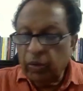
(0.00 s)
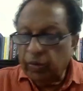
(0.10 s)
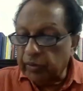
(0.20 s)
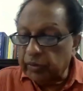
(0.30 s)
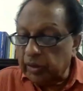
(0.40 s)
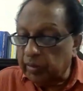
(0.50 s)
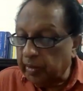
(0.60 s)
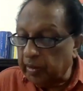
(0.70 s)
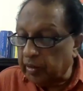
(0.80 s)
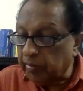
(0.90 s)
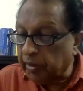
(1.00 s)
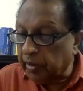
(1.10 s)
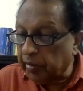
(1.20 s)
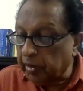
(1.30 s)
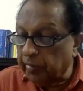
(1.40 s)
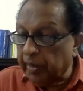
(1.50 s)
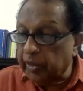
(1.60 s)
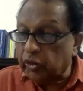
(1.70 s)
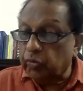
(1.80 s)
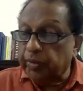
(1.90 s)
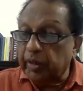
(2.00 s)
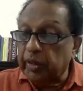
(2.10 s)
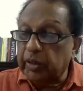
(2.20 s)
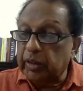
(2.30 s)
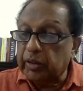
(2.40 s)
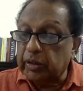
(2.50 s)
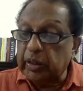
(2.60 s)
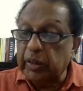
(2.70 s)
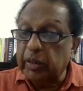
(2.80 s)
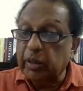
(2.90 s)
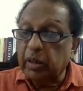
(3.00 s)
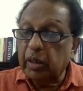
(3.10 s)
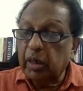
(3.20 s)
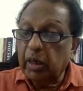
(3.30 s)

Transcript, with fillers: Of course, it then remains to be seen